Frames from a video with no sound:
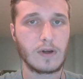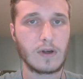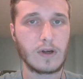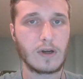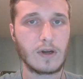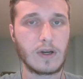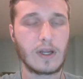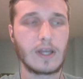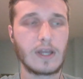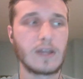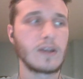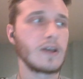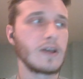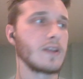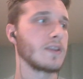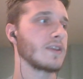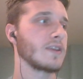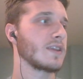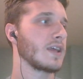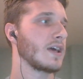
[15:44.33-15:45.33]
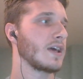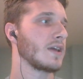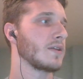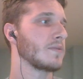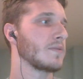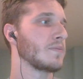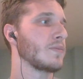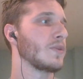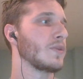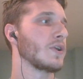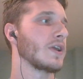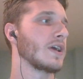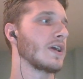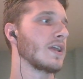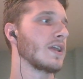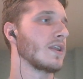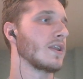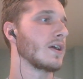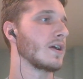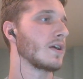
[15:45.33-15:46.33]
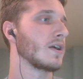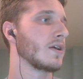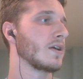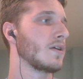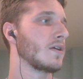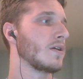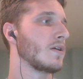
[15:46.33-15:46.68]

All right, I think that put it in there.